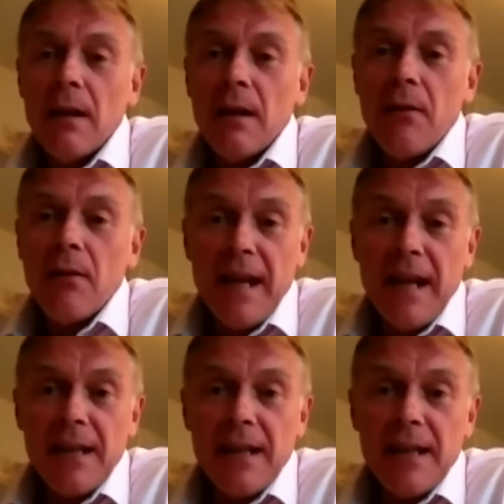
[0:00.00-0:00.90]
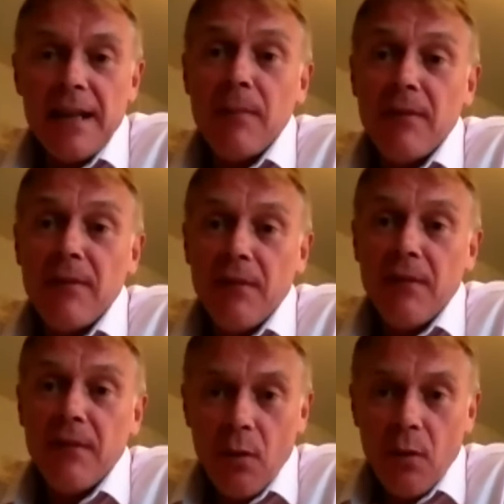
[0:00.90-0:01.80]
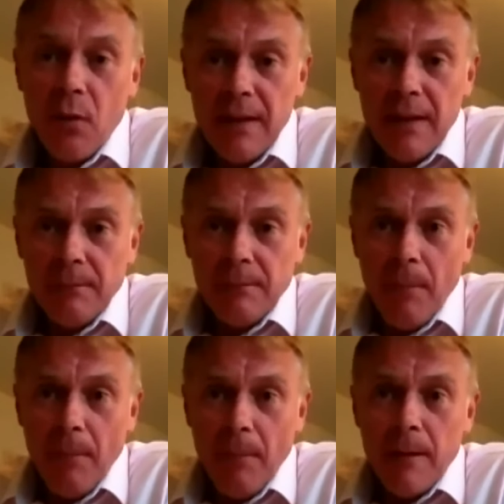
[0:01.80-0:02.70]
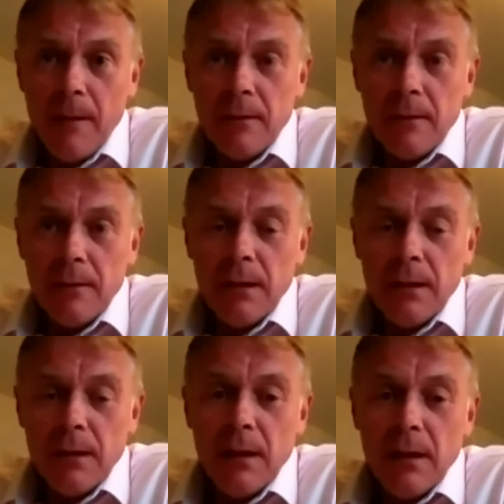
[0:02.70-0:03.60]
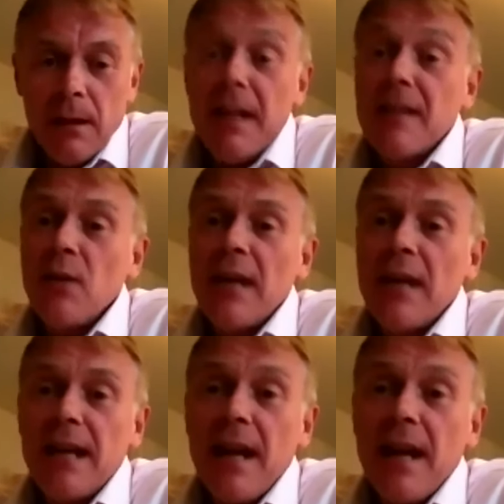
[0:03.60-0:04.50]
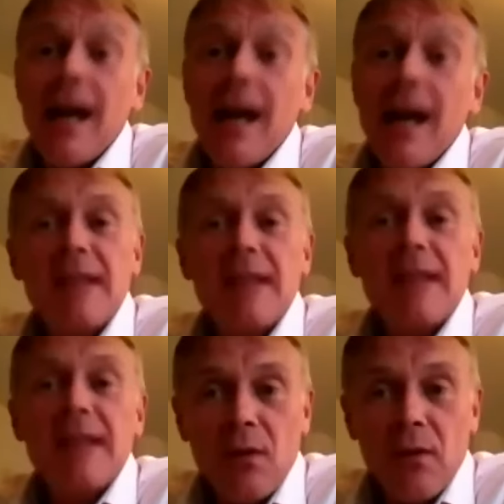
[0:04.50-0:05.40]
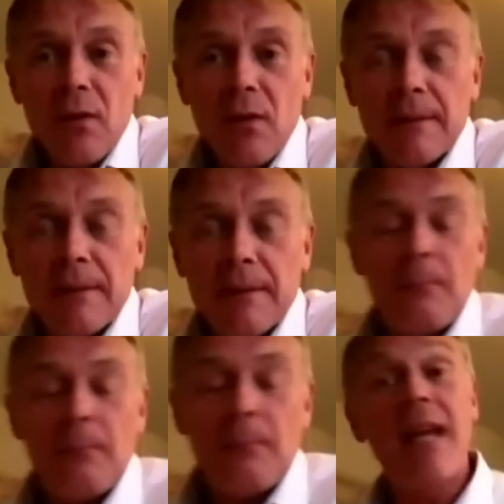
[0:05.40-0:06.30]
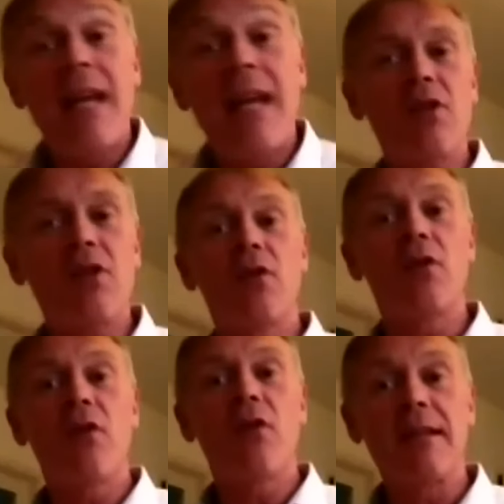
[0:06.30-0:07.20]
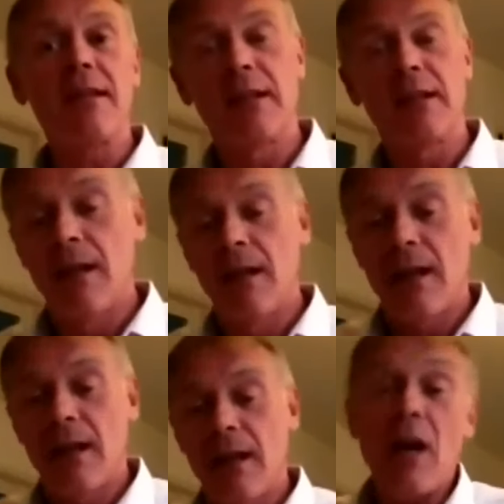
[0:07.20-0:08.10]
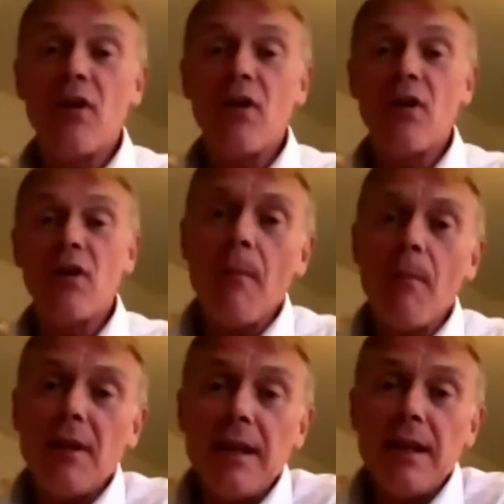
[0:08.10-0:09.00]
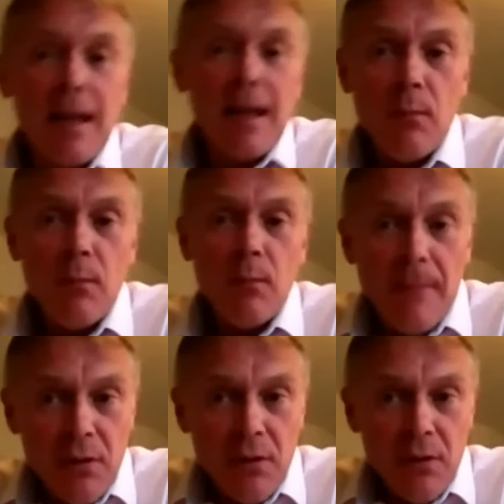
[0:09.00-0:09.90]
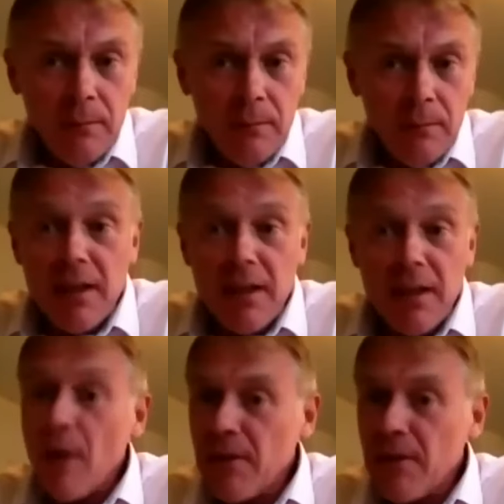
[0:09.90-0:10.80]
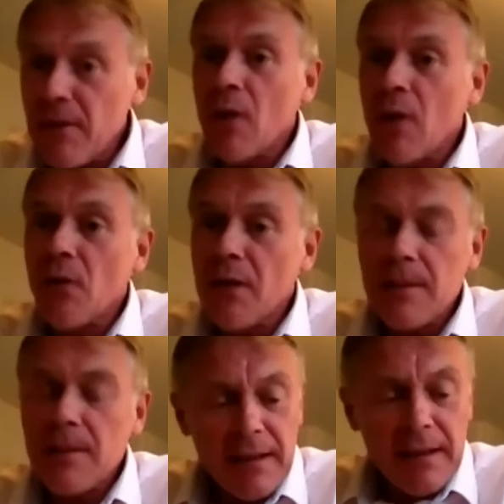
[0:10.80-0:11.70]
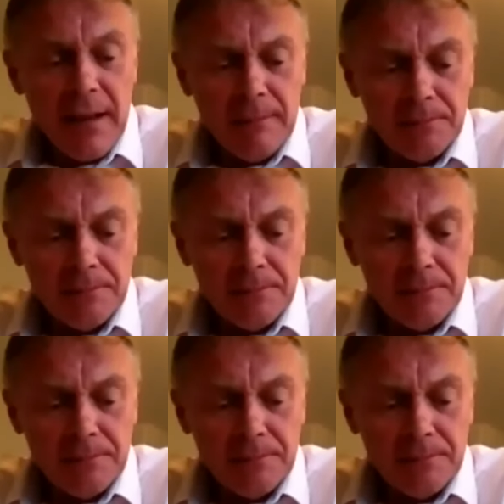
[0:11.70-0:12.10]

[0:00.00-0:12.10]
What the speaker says: 3 years later, I had my first daughter. And then 2 years later, I had my second daughter. And life was going great. I got a job on the Tyne and Wear Metro as a revenue control inspector.